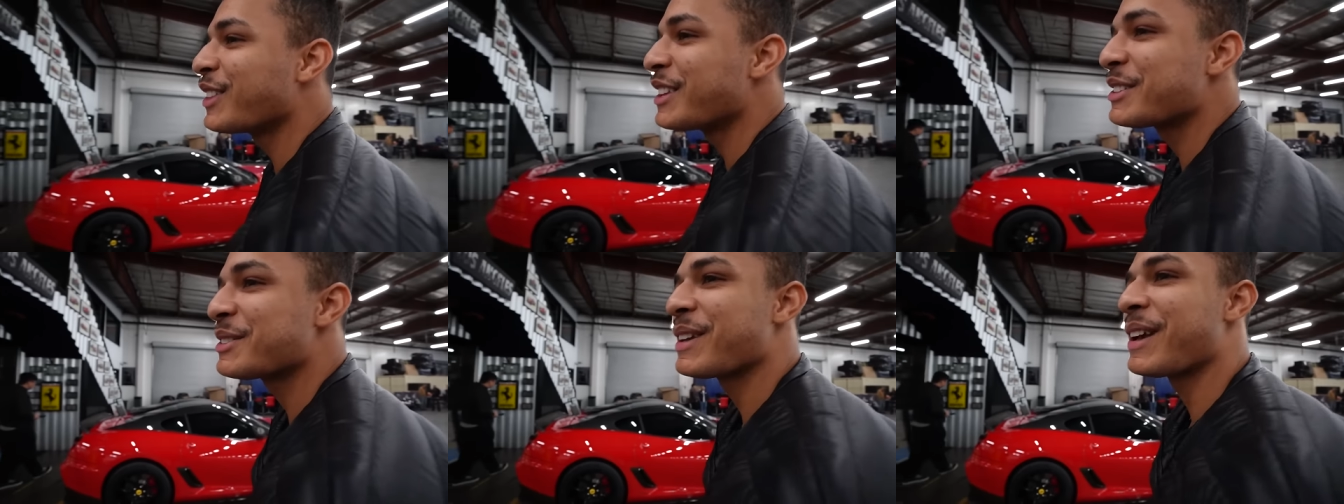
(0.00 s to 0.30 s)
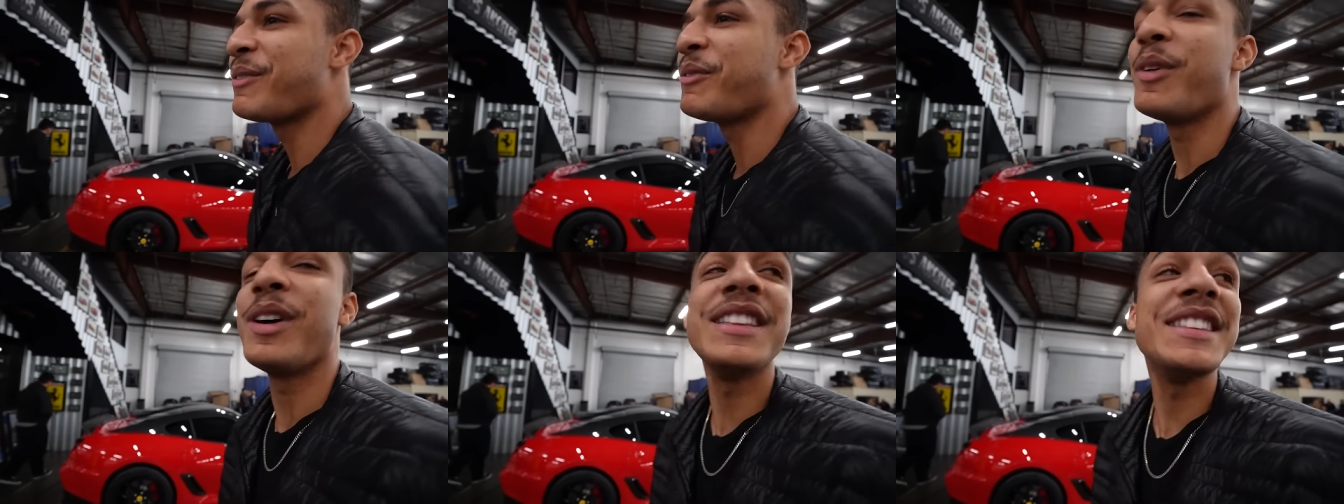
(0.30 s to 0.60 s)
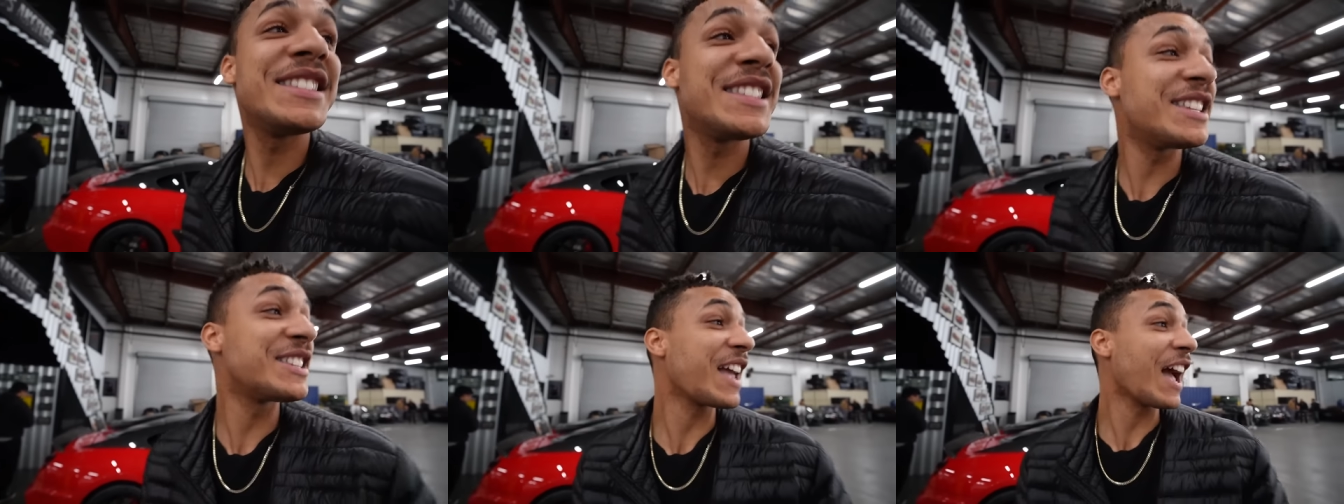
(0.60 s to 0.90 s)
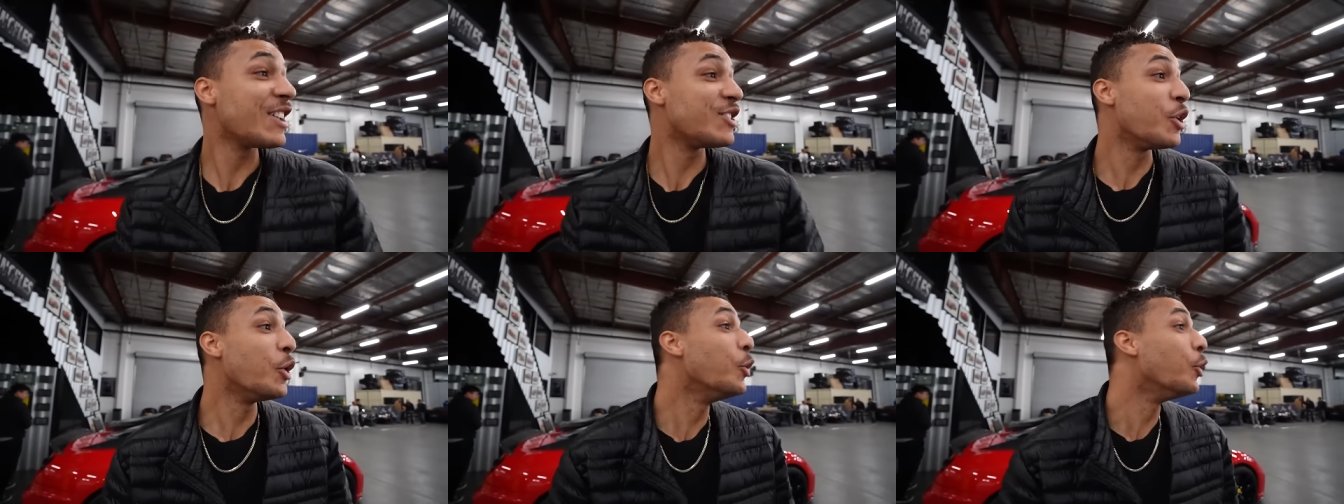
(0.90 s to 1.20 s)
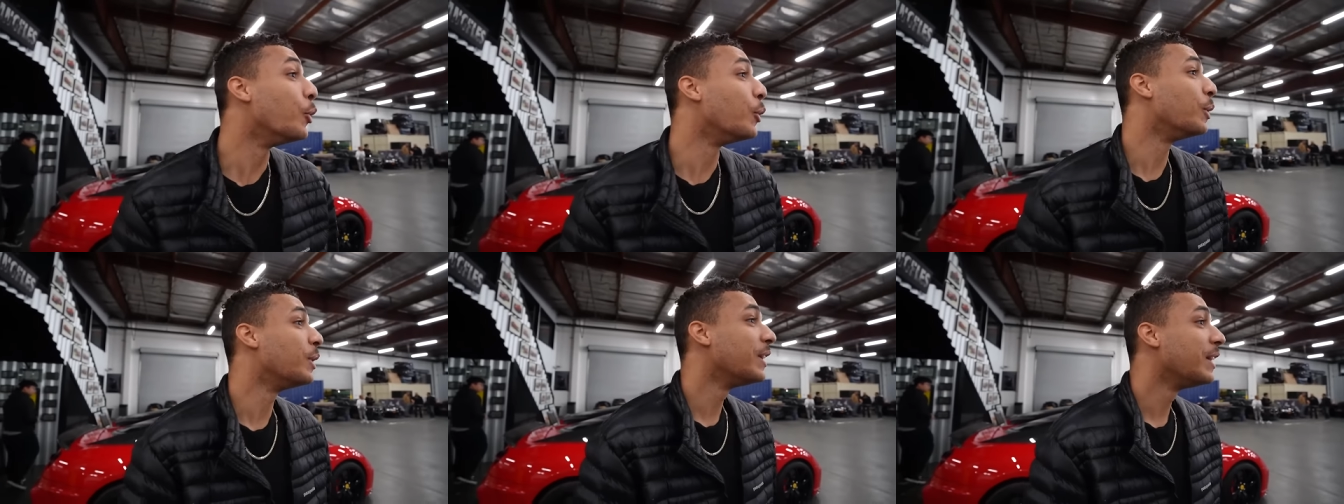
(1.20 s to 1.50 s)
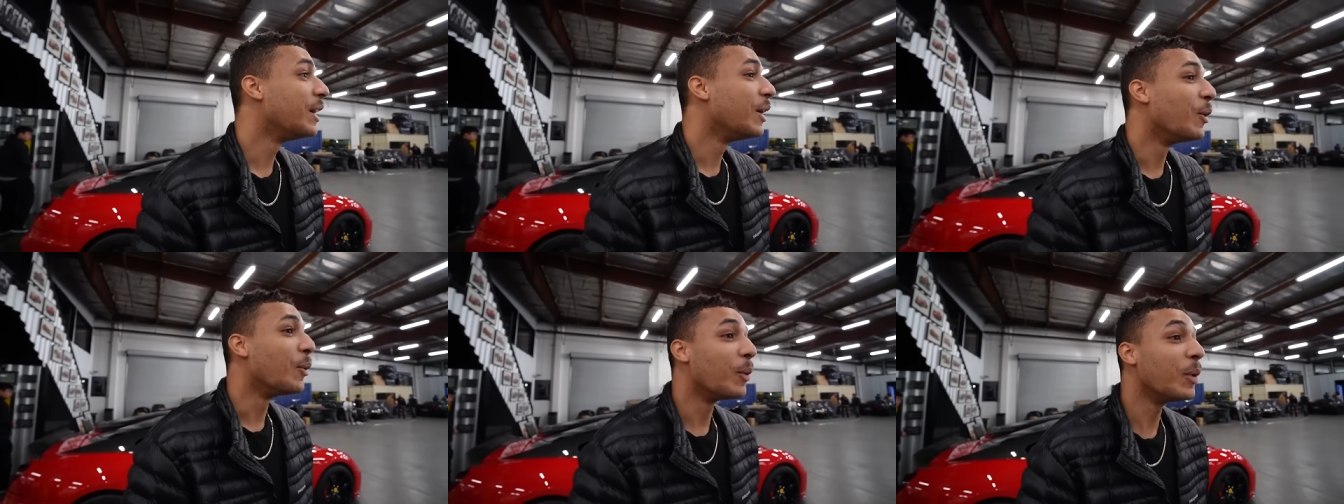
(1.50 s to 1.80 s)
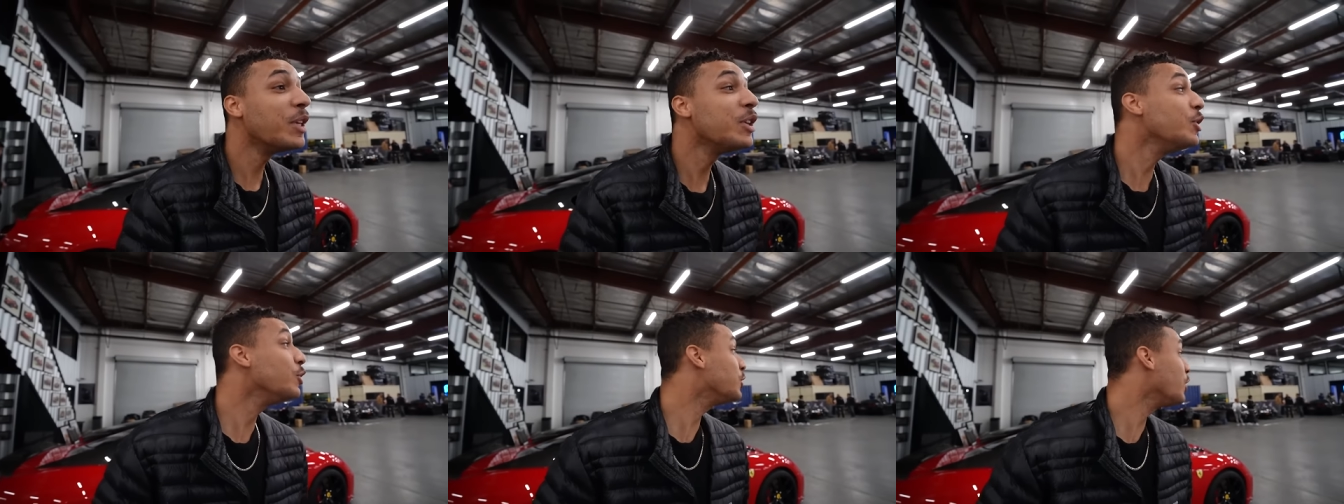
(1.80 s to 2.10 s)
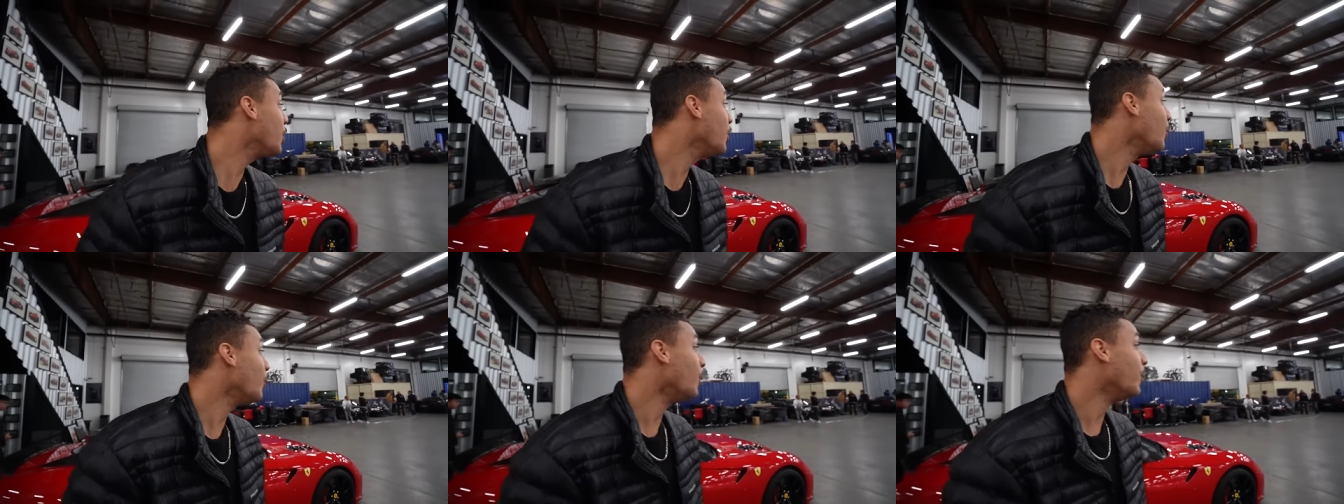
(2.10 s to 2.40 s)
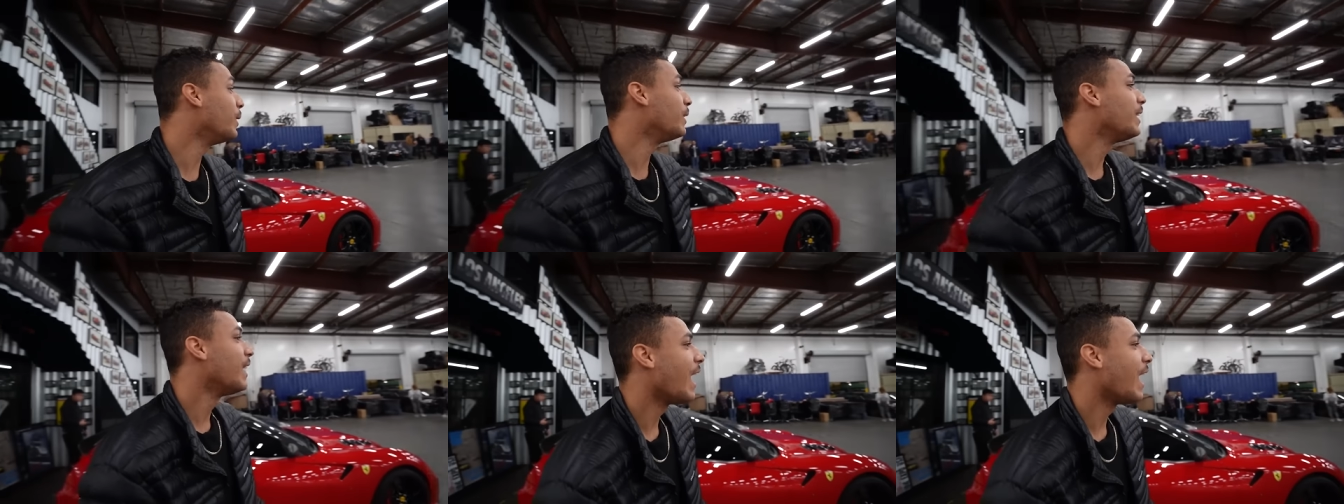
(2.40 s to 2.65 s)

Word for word: this, what does this guy do? What do you do?